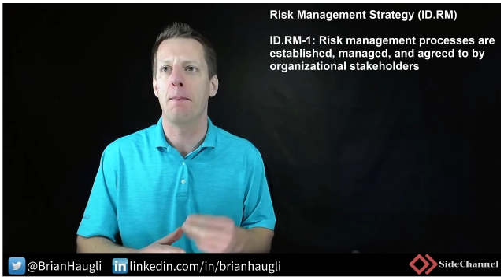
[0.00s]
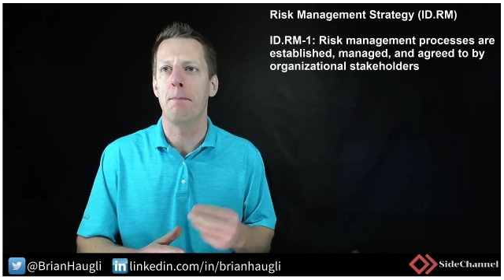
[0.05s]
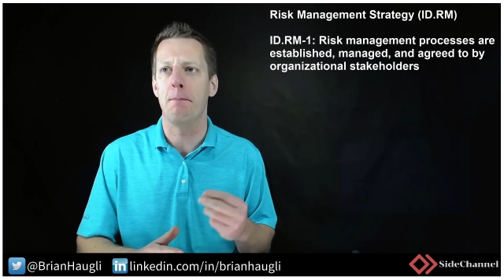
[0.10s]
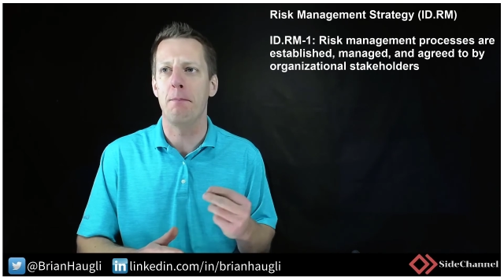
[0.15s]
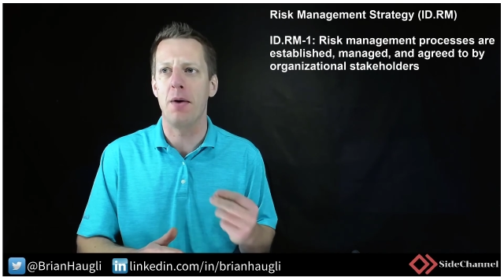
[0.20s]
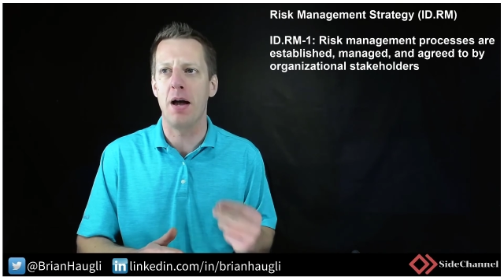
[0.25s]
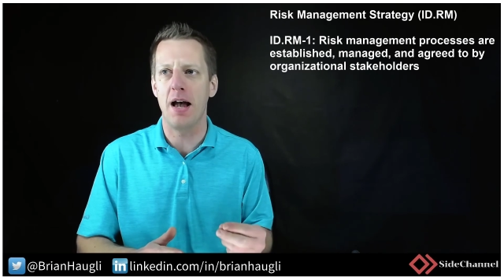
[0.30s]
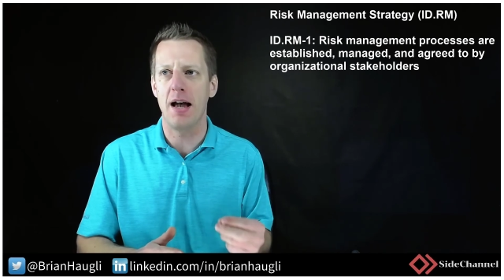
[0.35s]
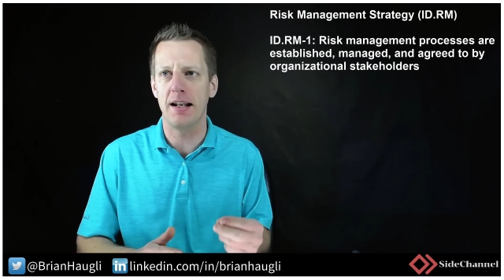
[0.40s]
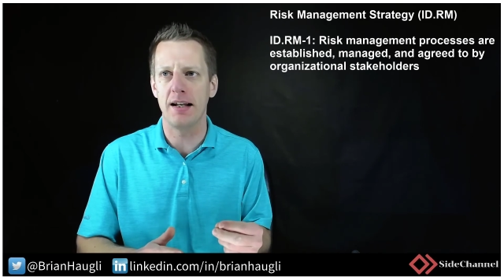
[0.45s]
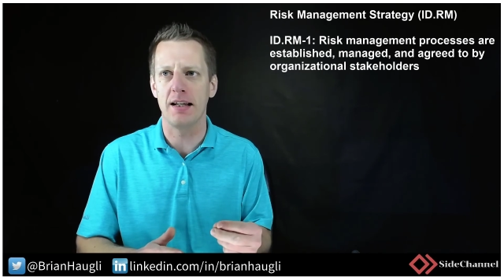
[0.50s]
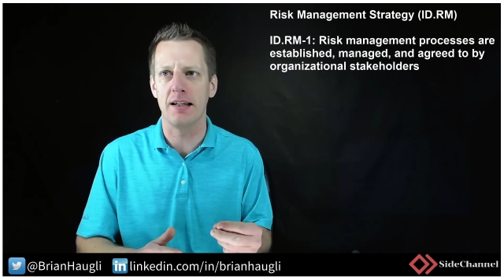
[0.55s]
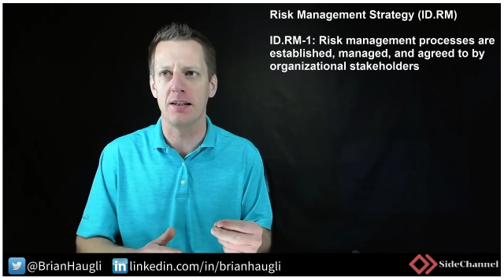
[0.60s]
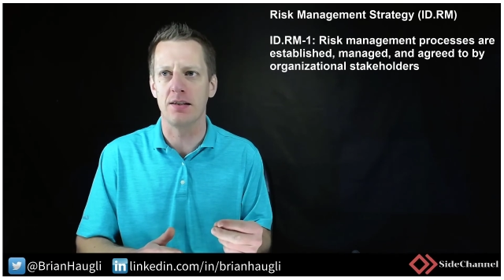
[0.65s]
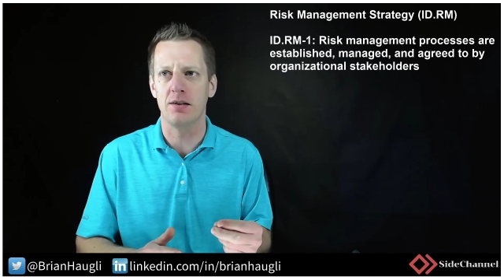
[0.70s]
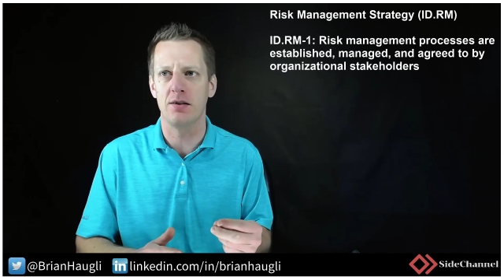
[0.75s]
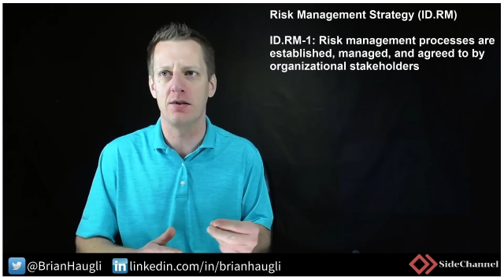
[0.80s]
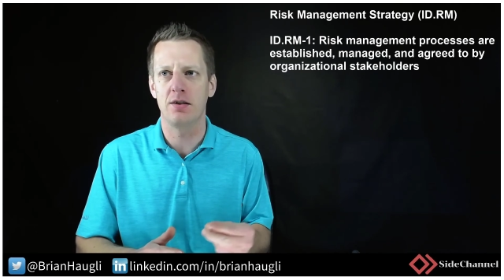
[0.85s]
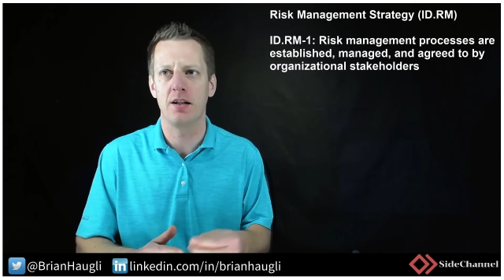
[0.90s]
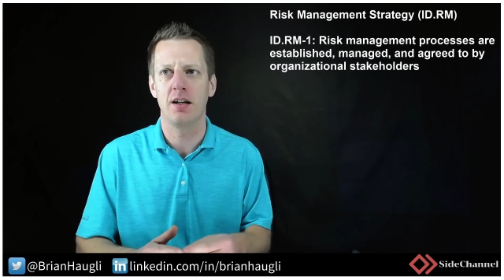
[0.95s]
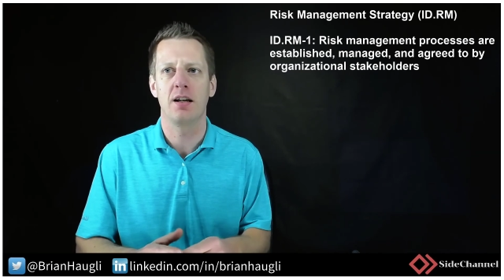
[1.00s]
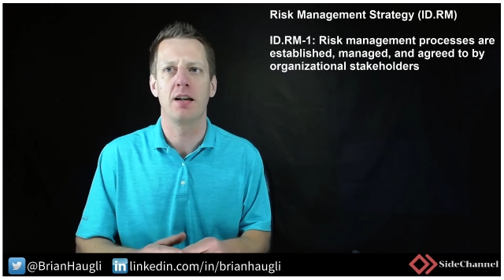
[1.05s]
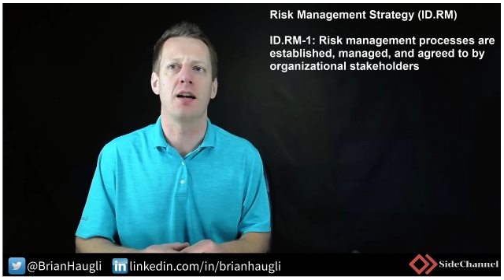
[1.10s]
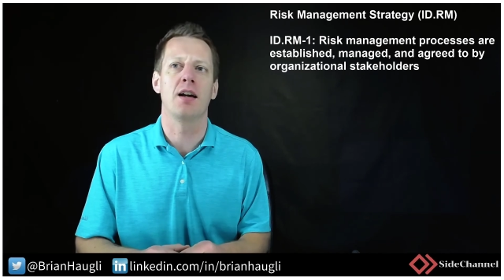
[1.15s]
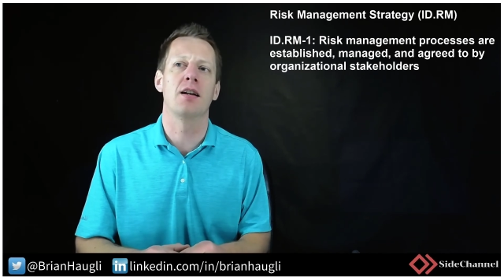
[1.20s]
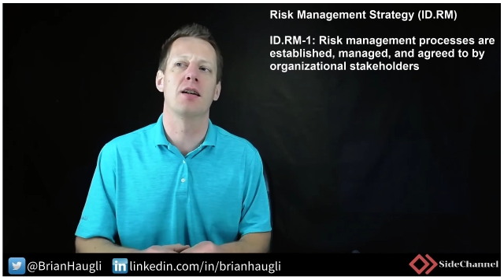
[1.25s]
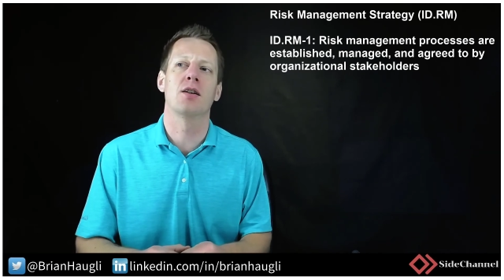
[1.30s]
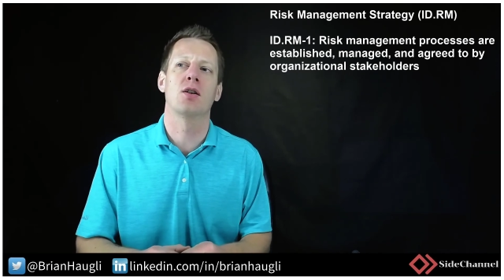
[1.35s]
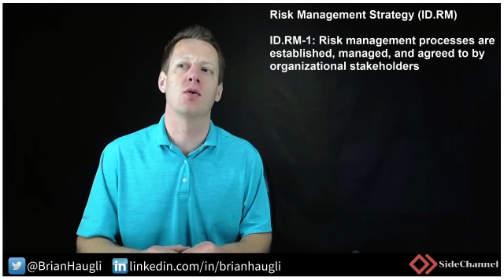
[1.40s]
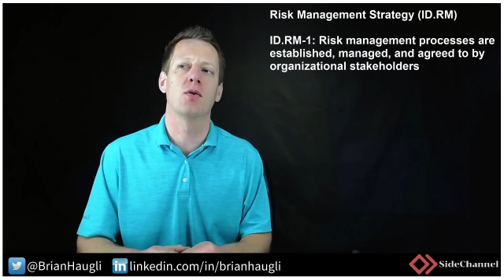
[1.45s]
managed,
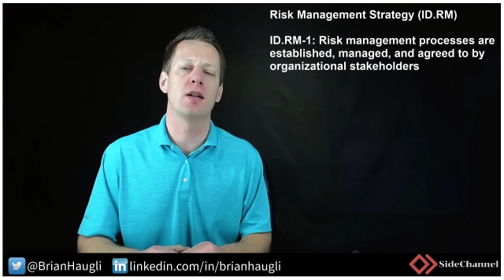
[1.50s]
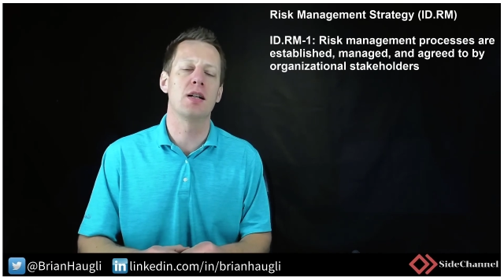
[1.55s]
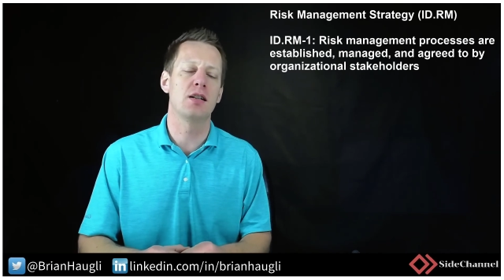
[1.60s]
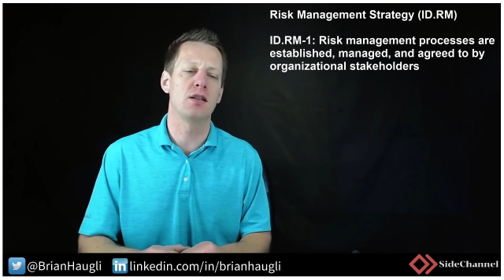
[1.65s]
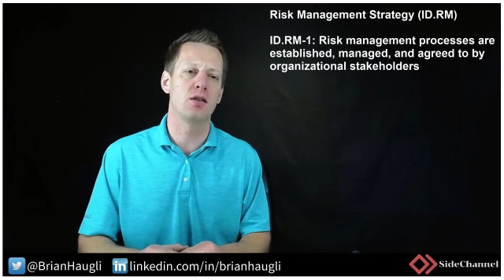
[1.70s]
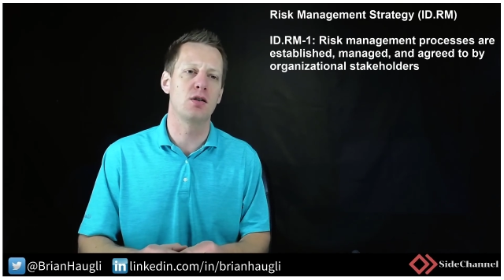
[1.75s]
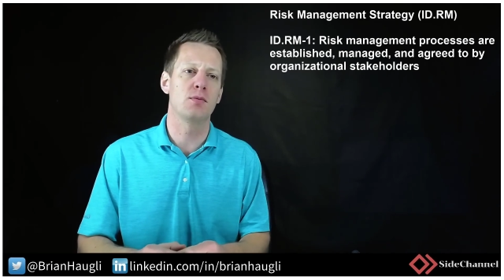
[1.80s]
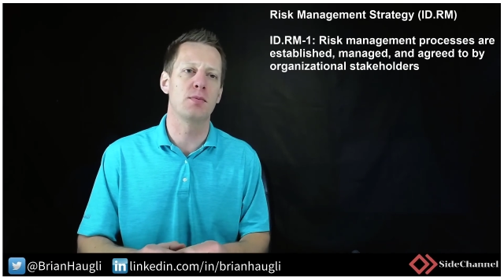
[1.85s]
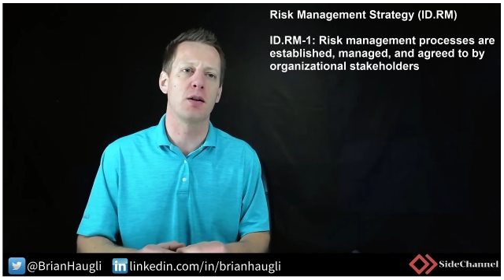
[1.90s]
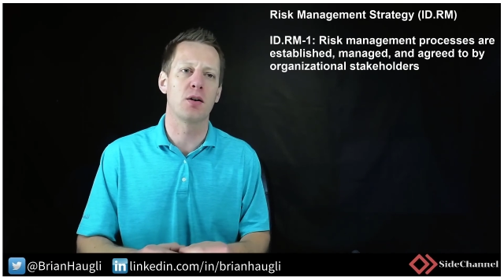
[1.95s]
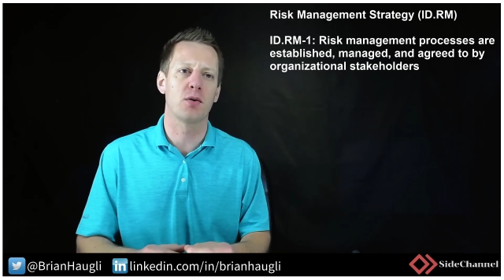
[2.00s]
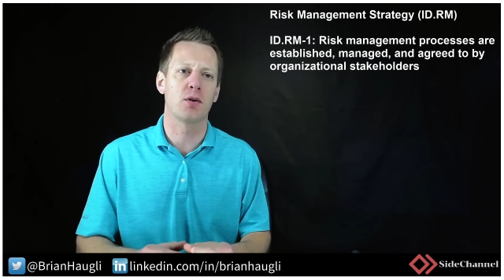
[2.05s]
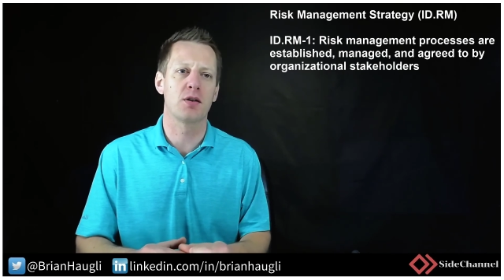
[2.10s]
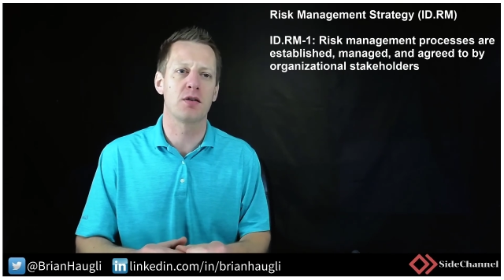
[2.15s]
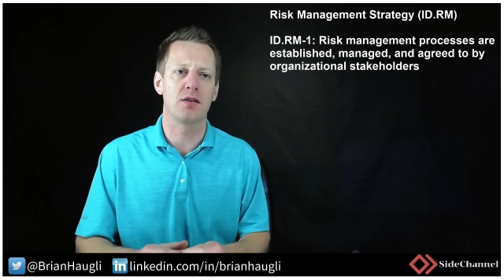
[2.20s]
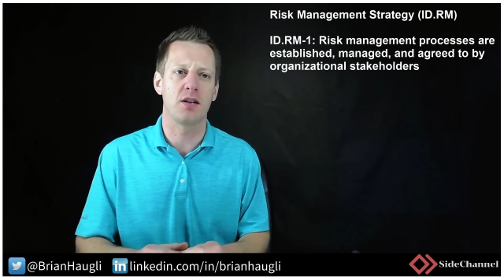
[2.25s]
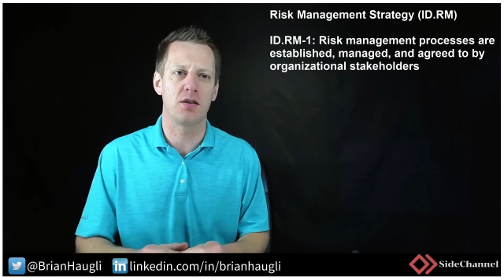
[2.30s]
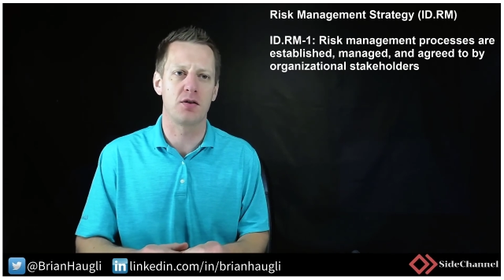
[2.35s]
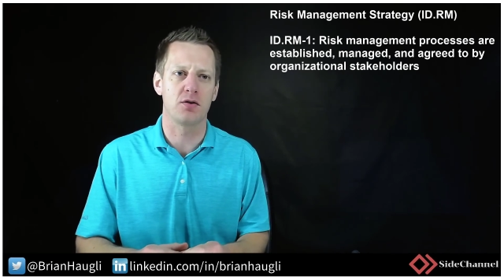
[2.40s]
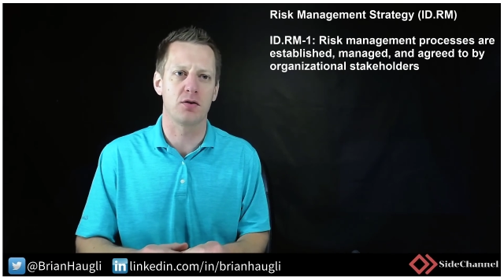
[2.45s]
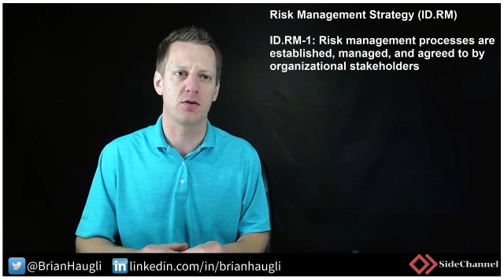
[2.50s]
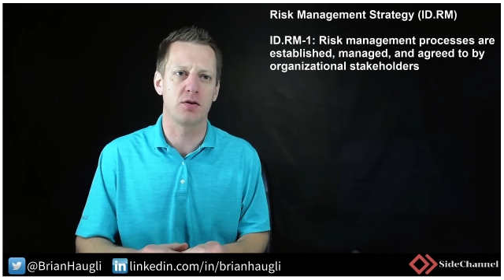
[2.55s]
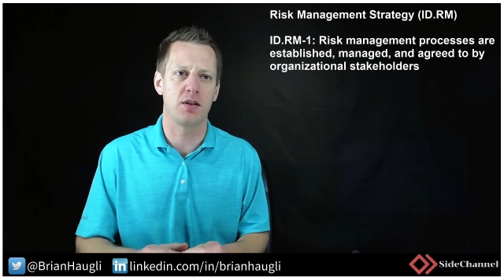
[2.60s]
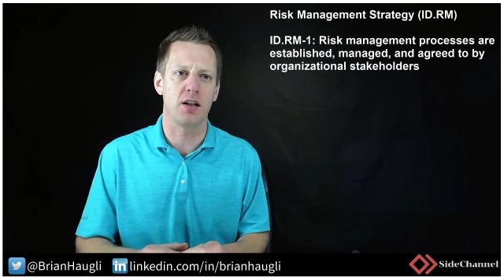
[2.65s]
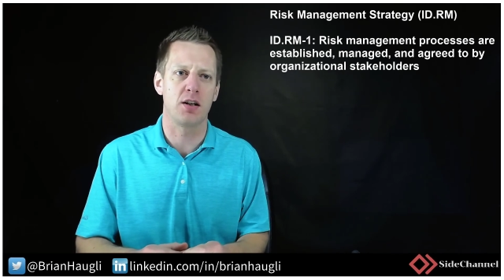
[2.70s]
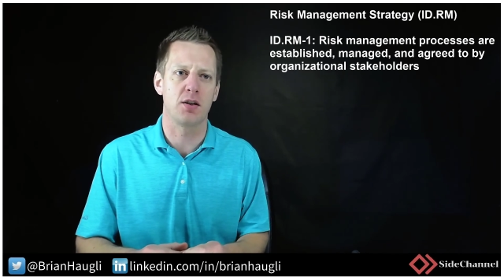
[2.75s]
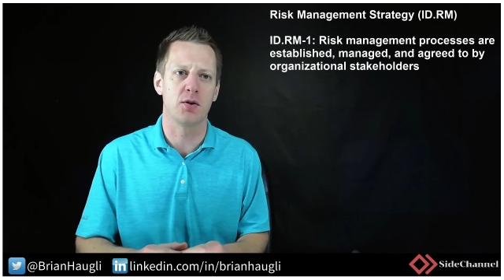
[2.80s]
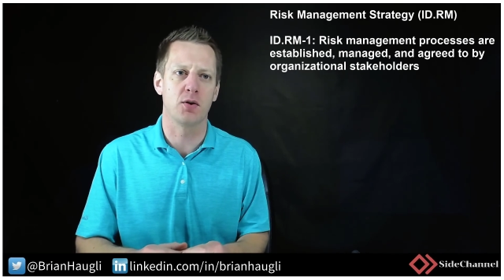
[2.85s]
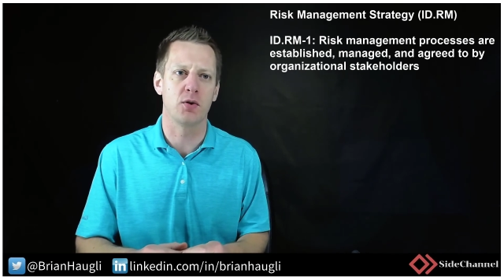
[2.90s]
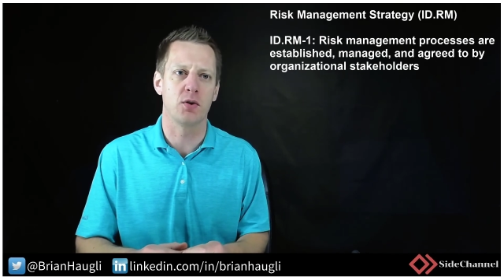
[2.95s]
and agreed to by organizational
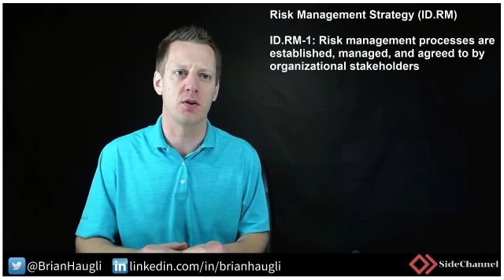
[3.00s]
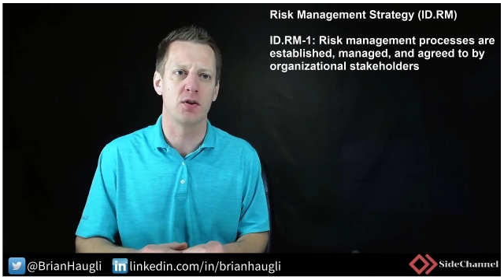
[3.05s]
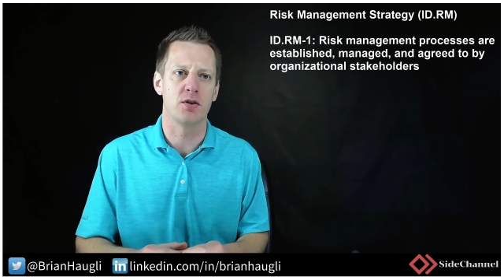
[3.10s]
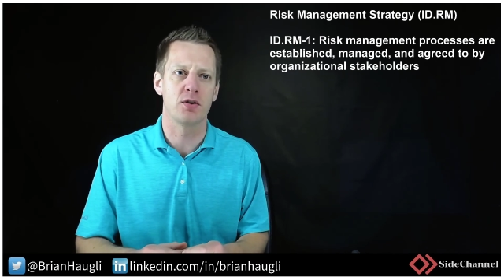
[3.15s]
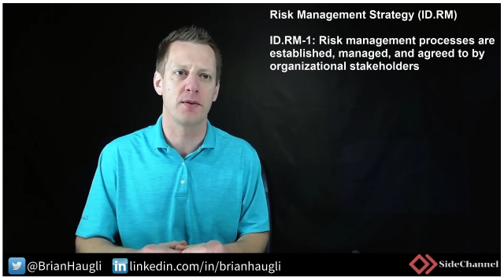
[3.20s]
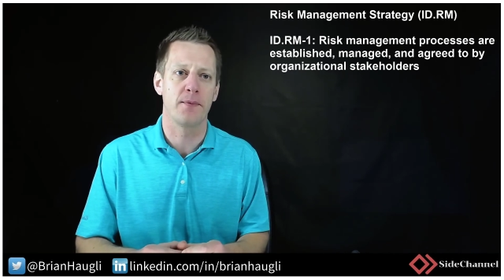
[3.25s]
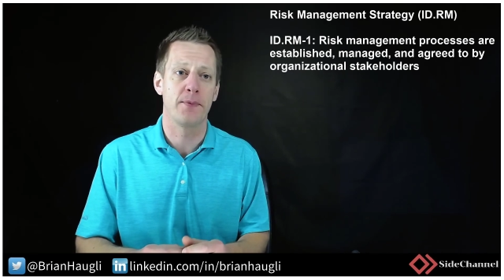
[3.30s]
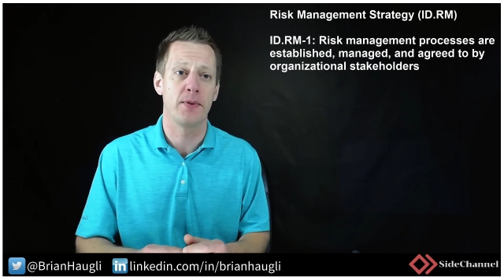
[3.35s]
stakeholders.